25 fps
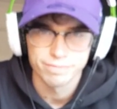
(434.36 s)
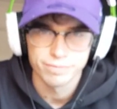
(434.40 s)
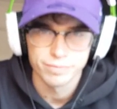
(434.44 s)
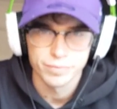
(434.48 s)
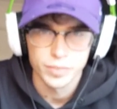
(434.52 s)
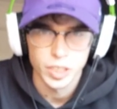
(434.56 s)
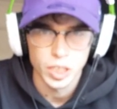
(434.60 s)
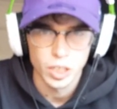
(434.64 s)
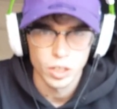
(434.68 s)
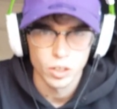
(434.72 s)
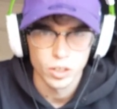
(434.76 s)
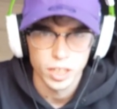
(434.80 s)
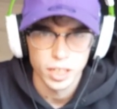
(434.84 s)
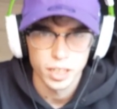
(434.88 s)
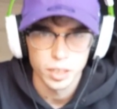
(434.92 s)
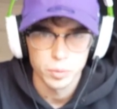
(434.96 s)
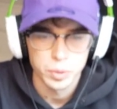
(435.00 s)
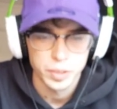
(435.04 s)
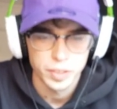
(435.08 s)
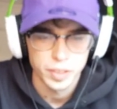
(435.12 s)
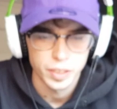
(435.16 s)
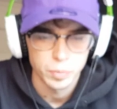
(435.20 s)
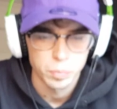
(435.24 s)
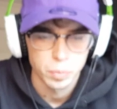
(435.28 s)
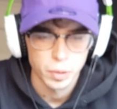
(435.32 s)
then you look a little
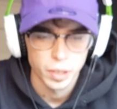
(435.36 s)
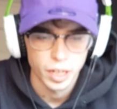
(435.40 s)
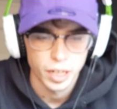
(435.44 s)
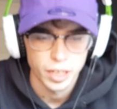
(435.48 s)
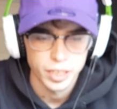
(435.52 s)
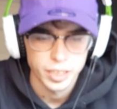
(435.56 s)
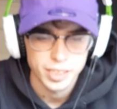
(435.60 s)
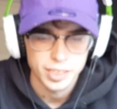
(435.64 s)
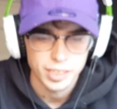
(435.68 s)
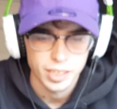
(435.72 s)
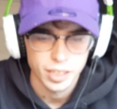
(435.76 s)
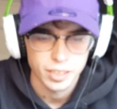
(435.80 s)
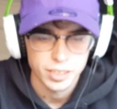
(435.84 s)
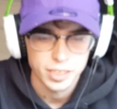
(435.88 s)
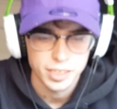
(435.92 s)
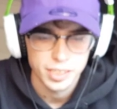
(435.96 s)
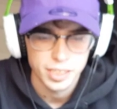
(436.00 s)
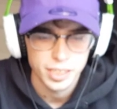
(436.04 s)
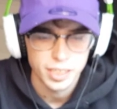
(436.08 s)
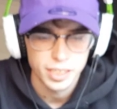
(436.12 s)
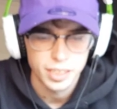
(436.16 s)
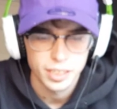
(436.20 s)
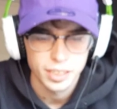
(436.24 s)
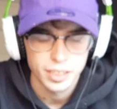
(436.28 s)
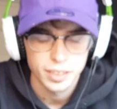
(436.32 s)
bit deeper and he's got
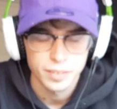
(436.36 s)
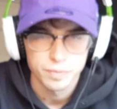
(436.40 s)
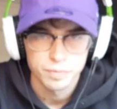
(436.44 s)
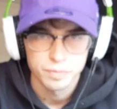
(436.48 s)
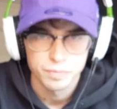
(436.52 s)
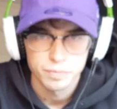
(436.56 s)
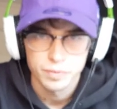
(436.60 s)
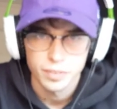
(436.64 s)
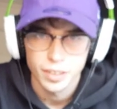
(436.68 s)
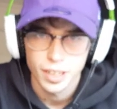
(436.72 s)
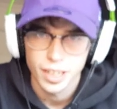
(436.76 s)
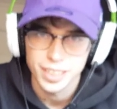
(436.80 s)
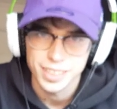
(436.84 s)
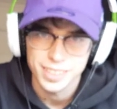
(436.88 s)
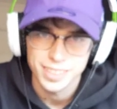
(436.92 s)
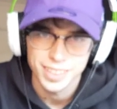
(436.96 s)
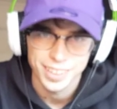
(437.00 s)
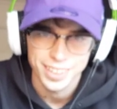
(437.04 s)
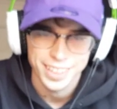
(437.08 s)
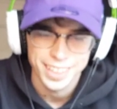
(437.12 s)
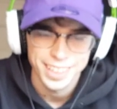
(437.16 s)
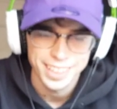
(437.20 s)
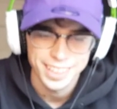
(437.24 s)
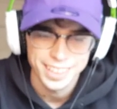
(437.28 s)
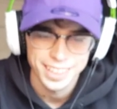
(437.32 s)
Zeke and he's
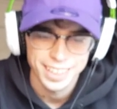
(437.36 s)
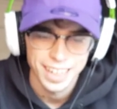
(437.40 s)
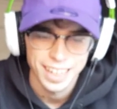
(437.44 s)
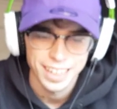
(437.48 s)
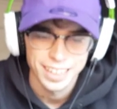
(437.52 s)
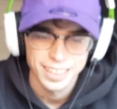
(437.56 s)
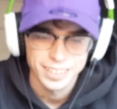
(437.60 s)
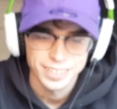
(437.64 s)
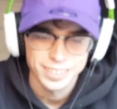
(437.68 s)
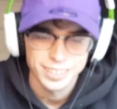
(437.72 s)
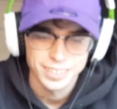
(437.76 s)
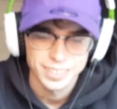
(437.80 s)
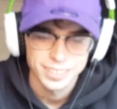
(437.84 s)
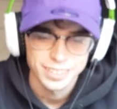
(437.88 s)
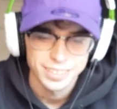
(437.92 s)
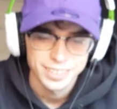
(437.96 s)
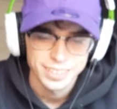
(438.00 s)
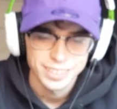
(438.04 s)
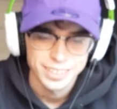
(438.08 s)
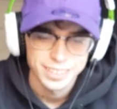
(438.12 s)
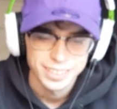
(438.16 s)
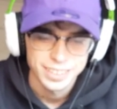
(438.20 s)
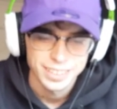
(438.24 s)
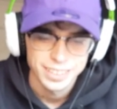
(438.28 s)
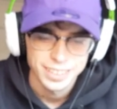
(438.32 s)
got Keenan Allen
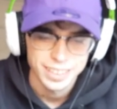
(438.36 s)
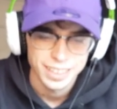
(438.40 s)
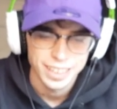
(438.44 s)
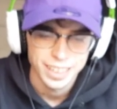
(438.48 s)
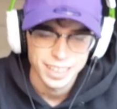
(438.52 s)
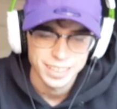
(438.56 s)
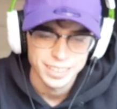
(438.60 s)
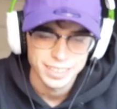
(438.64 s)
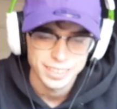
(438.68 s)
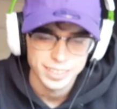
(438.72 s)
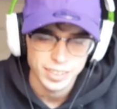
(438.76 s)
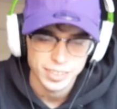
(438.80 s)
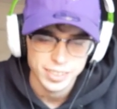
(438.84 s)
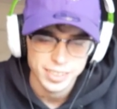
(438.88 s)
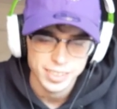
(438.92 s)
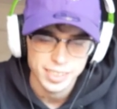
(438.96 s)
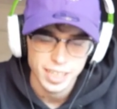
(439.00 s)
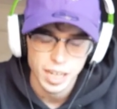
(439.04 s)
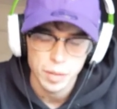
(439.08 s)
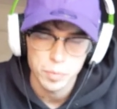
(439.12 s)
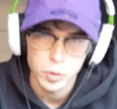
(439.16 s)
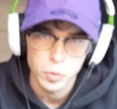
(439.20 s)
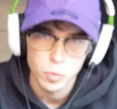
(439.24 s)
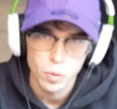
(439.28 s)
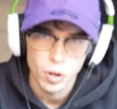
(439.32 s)
and he's got
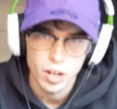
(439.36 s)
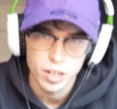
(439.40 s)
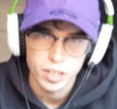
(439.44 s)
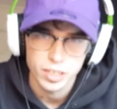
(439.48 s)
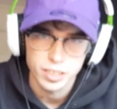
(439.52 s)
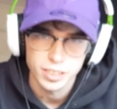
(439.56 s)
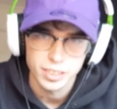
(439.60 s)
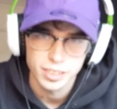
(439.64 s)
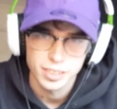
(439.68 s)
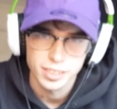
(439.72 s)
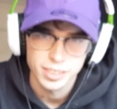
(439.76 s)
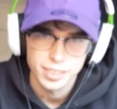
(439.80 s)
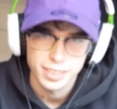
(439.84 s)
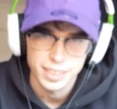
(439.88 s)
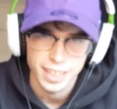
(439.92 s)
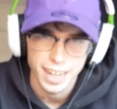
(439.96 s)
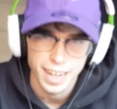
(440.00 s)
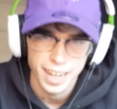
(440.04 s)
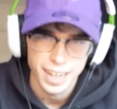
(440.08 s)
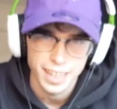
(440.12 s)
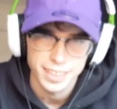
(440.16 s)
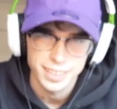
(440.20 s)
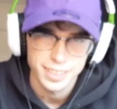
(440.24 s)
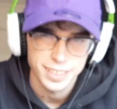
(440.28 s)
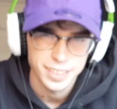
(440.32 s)
Sammy Watkins to
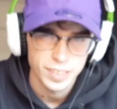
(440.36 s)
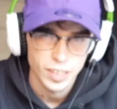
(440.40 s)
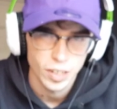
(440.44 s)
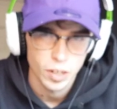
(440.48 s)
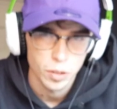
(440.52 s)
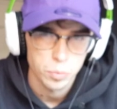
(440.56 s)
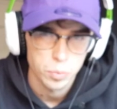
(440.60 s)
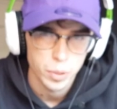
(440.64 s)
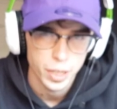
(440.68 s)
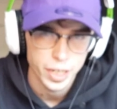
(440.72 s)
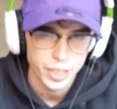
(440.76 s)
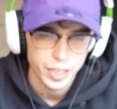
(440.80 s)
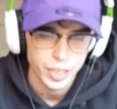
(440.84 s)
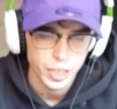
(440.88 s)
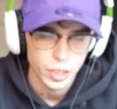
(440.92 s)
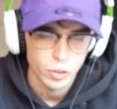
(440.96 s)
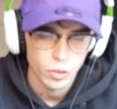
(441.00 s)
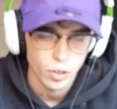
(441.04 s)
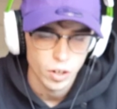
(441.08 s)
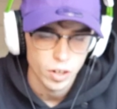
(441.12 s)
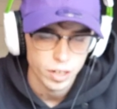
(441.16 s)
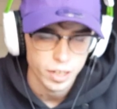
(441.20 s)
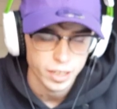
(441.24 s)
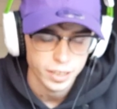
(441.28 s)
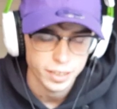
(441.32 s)
add to Tom Brady and
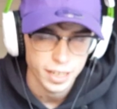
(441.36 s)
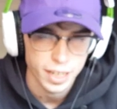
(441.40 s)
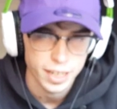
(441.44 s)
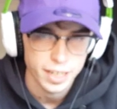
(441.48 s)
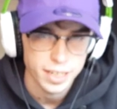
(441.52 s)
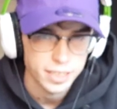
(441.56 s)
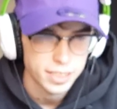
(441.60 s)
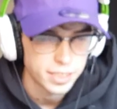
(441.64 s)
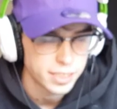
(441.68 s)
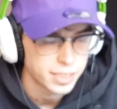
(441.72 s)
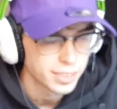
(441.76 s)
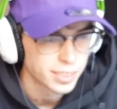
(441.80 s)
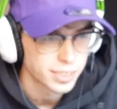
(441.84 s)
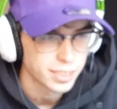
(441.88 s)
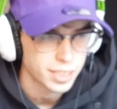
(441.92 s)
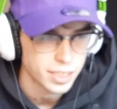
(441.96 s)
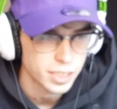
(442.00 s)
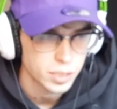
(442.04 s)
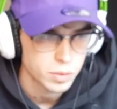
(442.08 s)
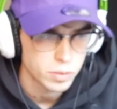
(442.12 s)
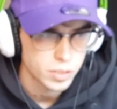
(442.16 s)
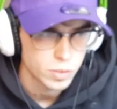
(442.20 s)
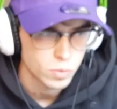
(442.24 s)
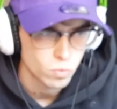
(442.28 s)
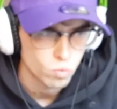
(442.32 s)
Gronk, and
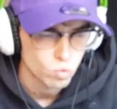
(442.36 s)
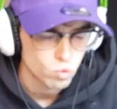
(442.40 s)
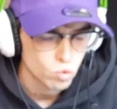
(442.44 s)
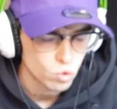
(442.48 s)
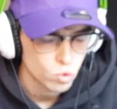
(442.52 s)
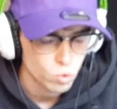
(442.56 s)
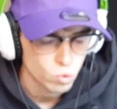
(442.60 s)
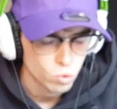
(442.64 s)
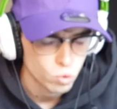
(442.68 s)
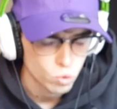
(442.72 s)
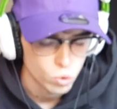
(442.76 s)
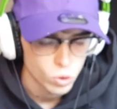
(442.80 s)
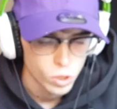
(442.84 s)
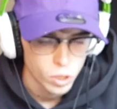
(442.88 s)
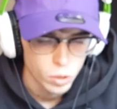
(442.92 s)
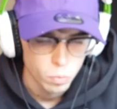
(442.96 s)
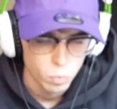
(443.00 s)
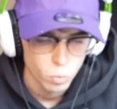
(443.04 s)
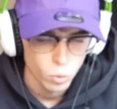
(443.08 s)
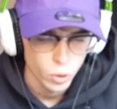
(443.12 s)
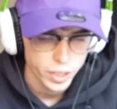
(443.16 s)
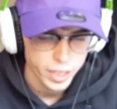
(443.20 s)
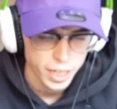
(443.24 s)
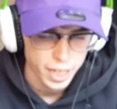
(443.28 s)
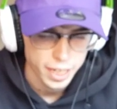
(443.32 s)
that's
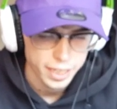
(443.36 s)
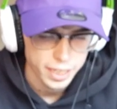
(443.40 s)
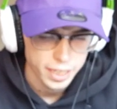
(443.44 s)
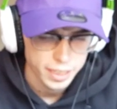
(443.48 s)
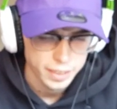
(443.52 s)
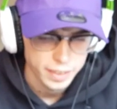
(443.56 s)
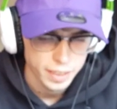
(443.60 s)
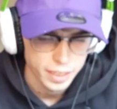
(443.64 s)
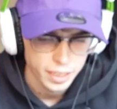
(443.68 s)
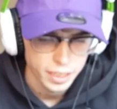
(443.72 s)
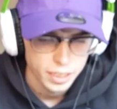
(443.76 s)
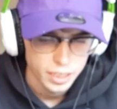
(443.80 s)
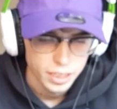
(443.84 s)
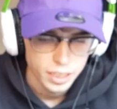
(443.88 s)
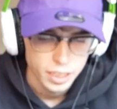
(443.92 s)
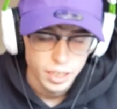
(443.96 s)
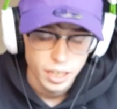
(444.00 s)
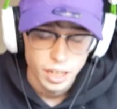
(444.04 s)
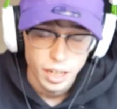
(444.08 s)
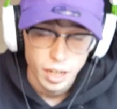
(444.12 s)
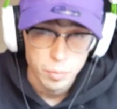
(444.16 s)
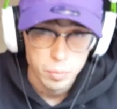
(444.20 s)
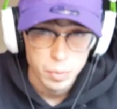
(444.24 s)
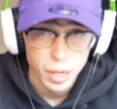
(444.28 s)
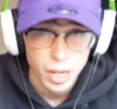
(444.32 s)
muy caliente.
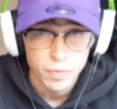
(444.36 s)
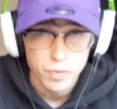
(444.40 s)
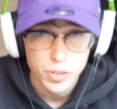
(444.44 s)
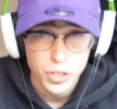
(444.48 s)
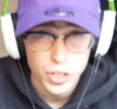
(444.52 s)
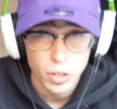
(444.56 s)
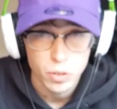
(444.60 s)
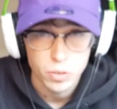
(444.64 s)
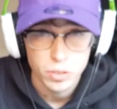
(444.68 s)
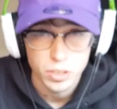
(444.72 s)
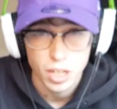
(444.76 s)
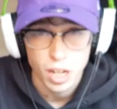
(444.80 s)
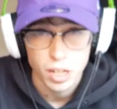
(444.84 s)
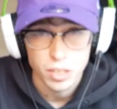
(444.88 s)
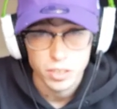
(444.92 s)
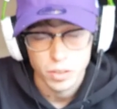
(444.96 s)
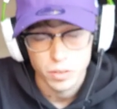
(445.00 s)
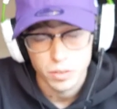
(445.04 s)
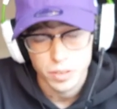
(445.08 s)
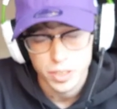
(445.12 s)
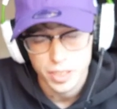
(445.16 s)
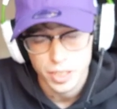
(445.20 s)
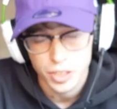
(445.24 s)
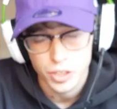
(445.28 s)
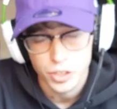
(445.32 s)
And Marvin Jones also,
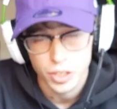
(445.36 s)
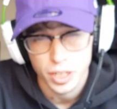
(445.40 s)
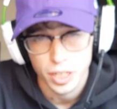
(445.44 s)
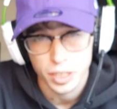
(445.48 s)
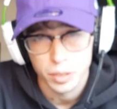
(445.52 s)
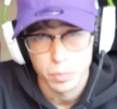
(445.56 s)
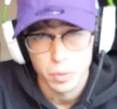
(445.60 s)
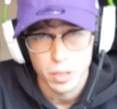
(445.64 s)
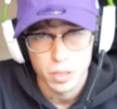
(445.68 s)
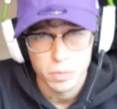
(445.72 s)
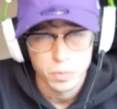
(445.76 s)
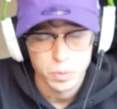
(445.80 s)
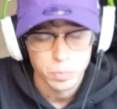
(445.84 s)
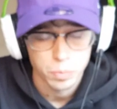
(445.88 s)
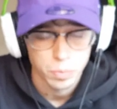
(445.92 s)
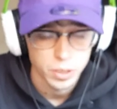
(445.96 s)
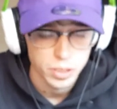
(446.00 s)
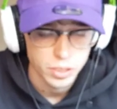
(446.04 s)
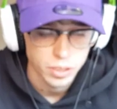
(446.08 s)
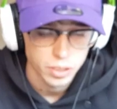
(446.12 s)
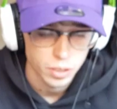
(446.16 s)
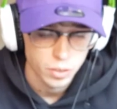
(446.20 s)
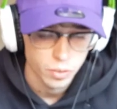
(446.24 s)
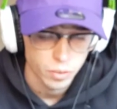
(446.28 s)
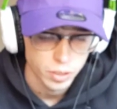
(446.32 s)
he's injured at the moment, but
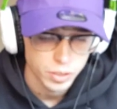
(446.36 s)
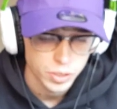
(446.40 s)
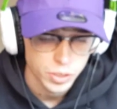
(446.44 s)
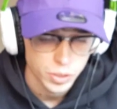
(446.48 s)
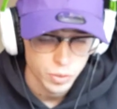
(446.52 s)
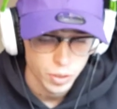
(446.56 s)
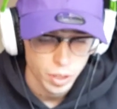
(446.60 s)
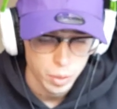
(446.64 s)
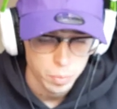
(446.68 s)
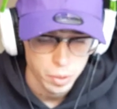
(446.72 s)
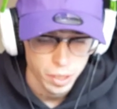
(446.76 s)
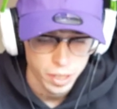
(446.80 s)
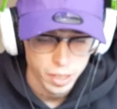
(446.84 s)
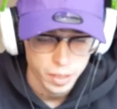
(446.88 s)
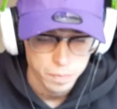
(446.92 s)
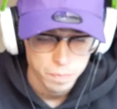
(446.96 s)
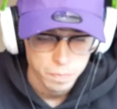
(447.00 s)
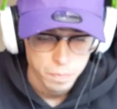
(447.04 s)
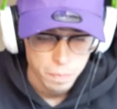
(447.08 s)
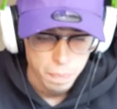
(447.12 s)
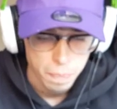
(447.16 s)
he's a great player.